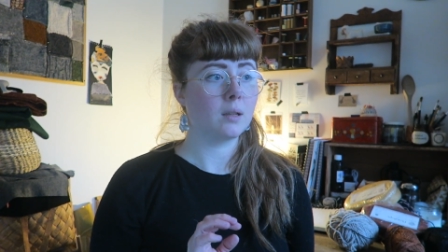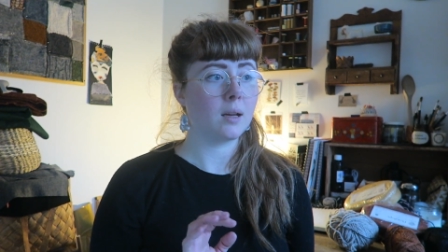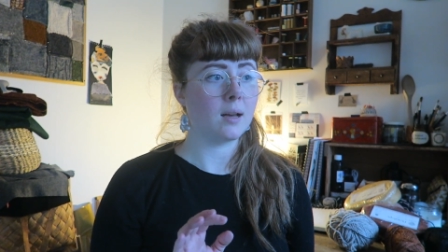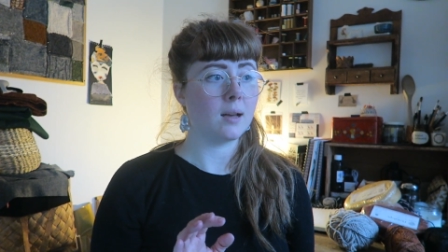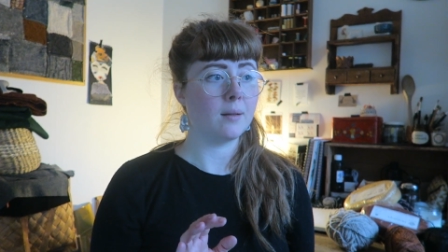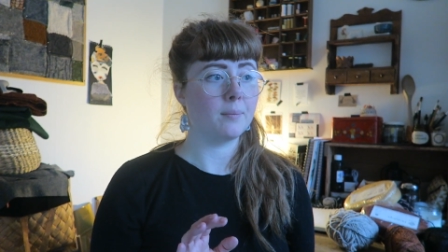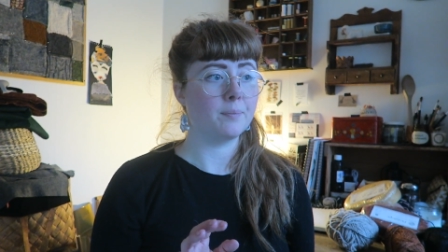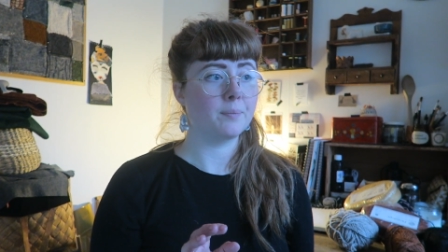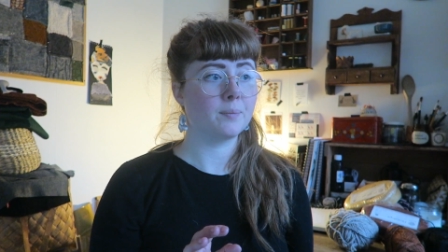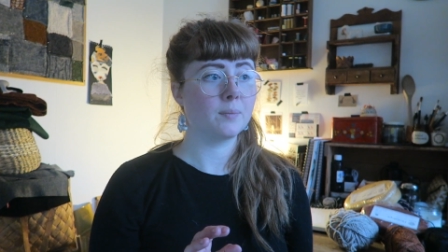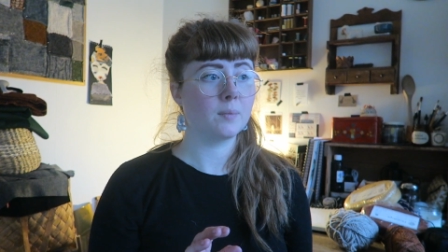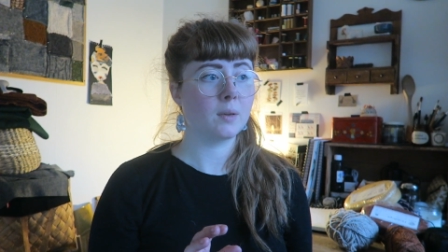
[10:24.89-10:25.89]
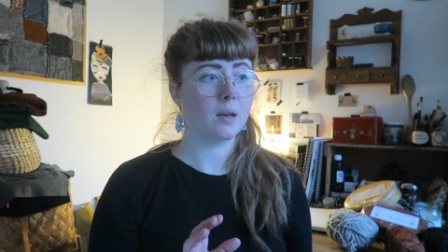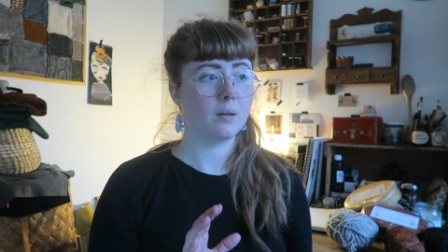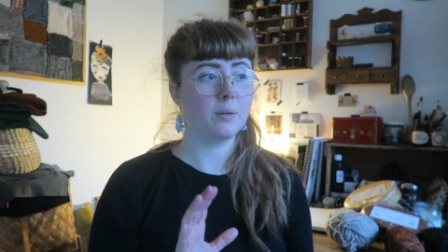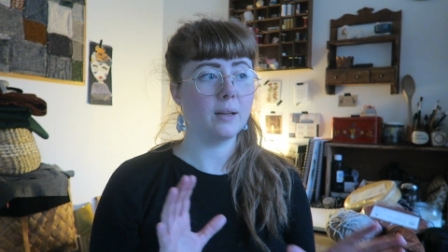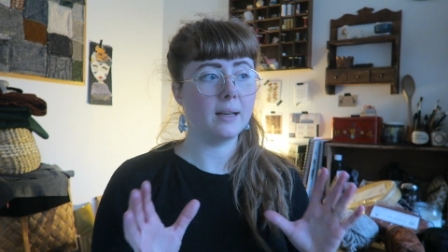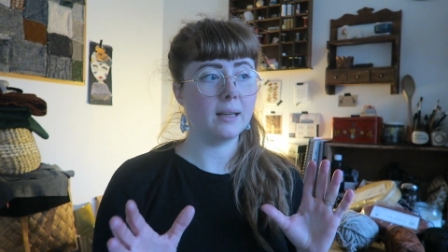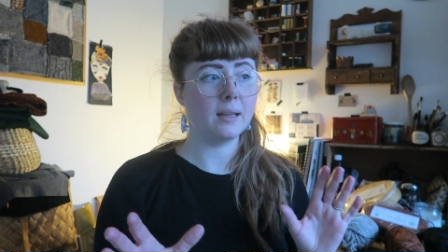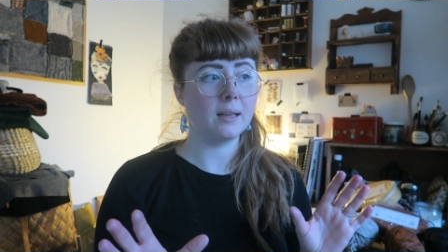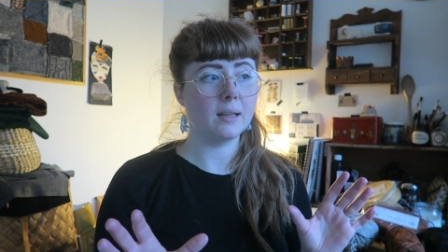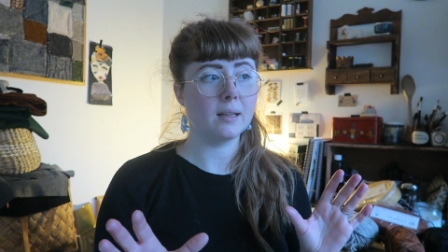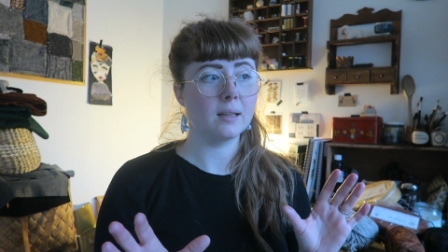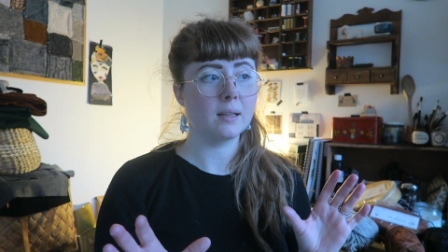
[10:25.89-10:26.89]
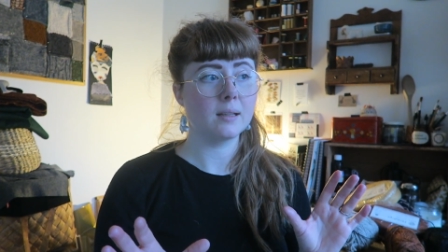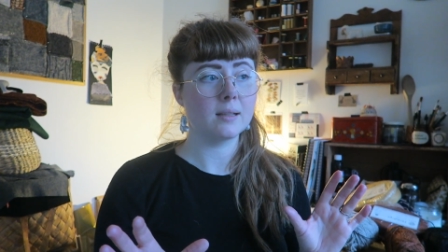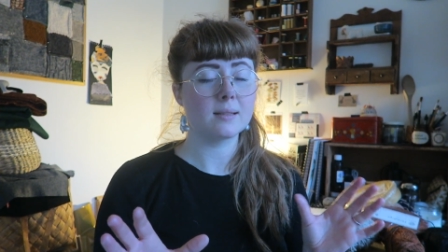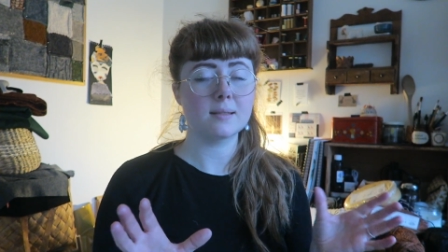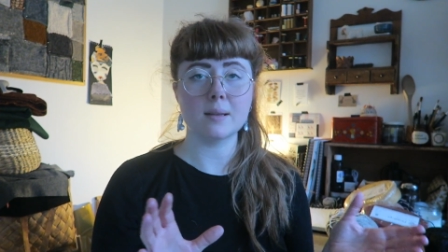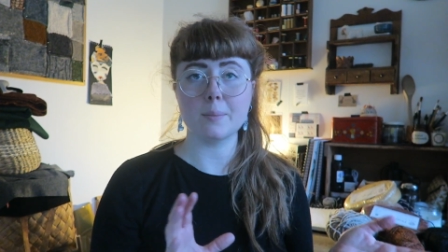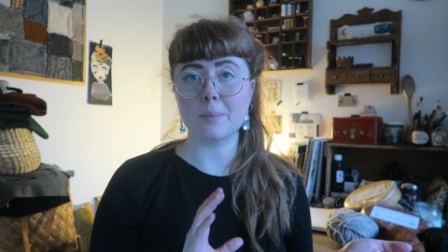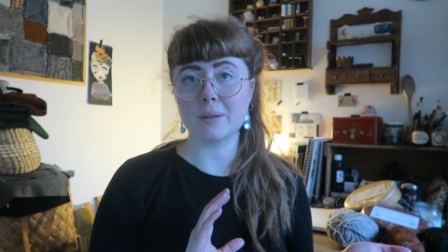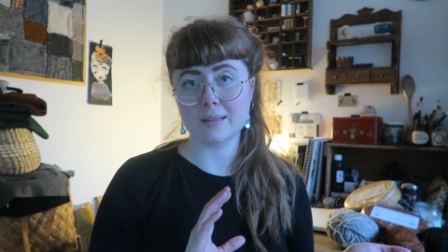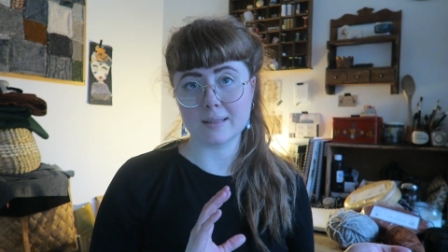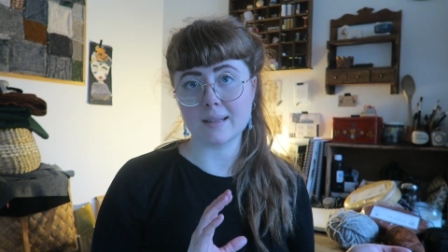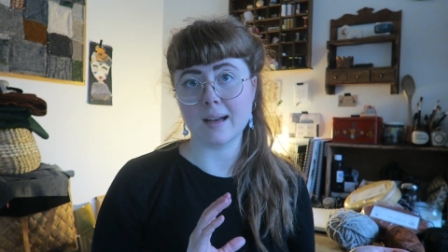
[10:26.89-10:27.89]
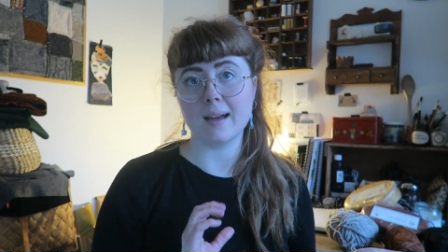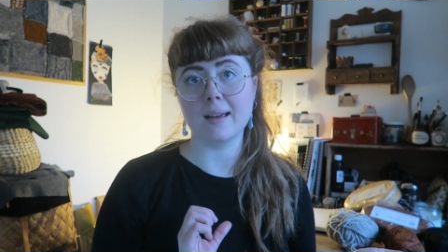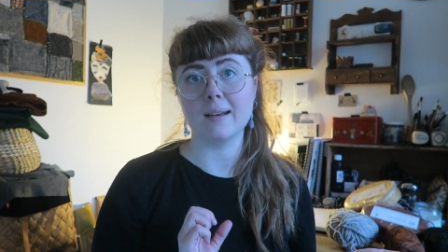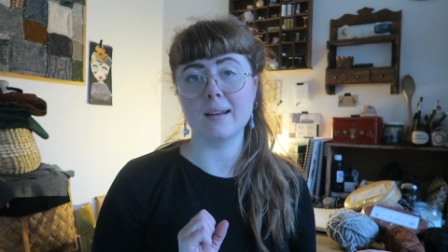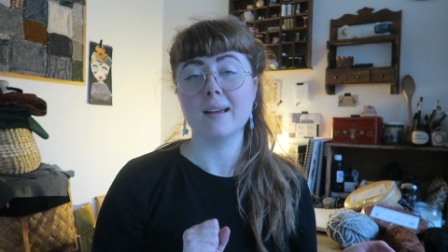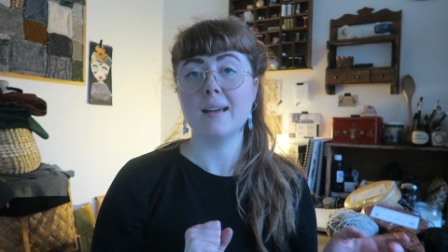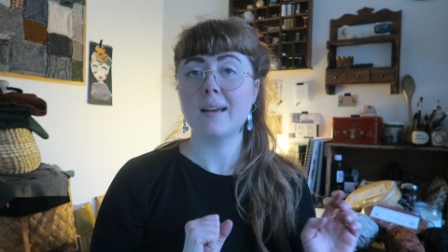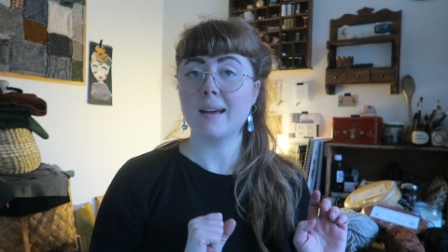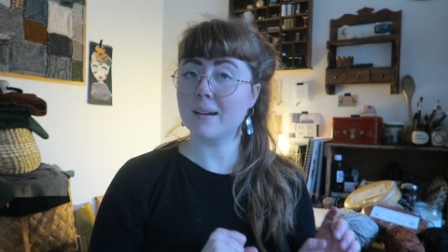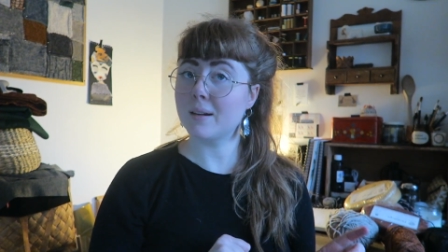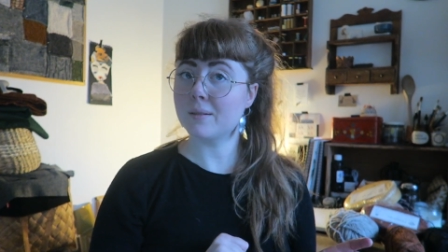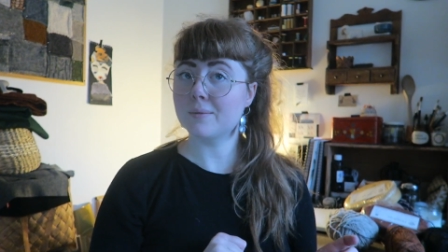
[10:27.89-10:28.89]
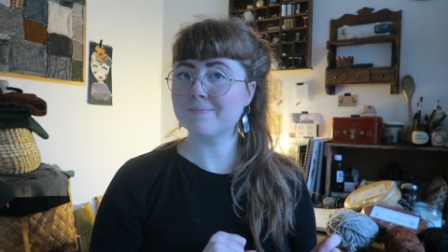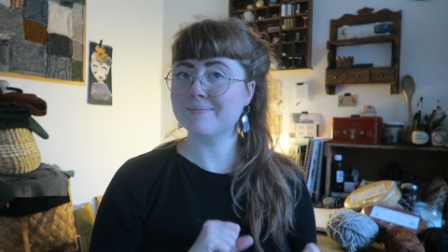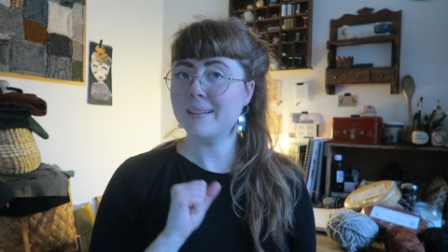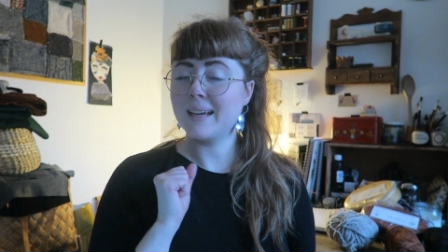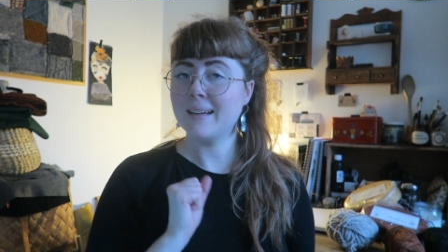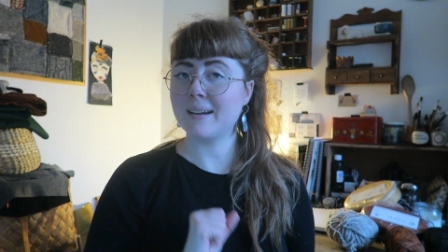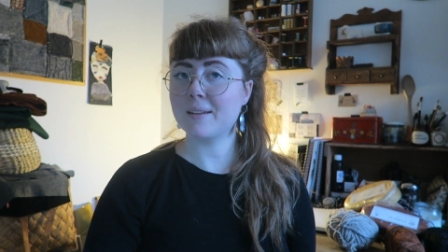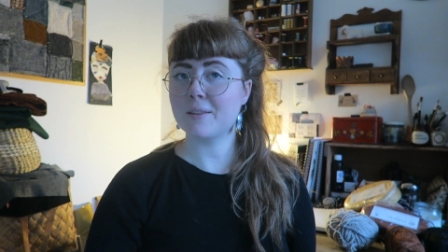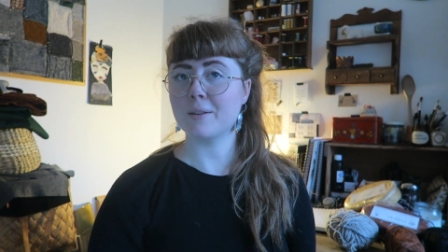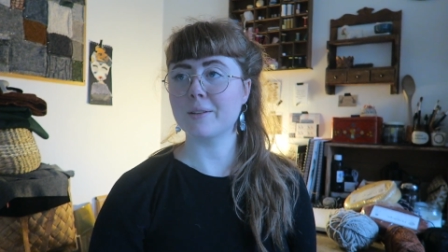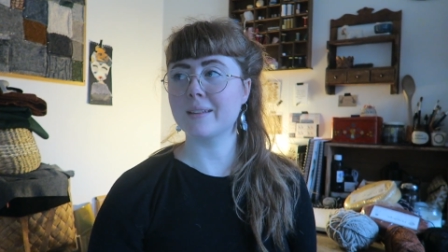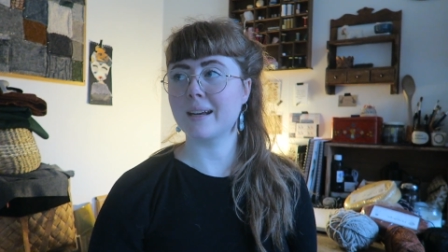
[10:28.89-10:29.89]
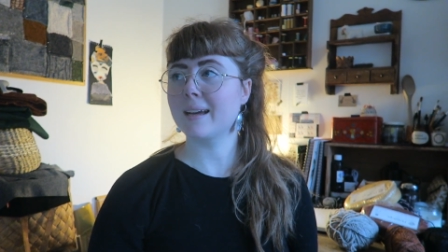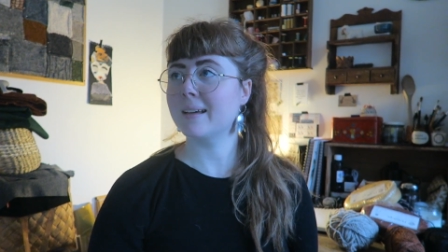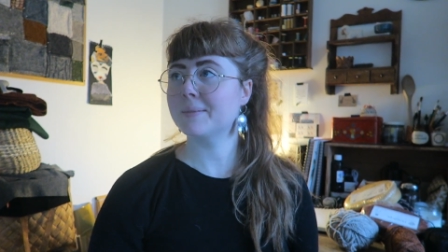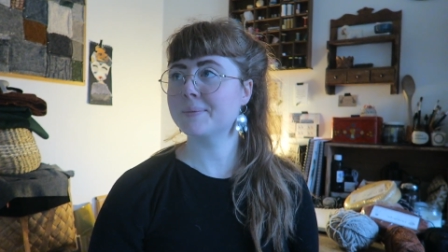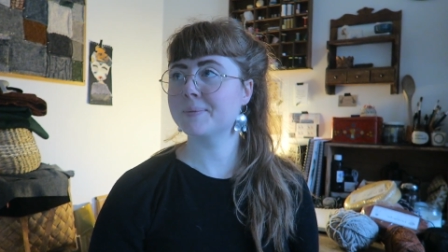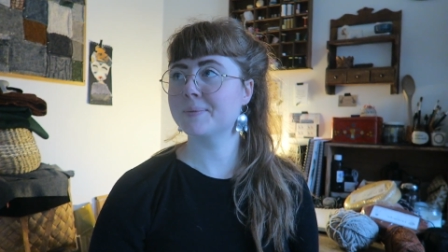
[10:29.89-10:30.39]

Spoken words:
a really simple design, and I thought that I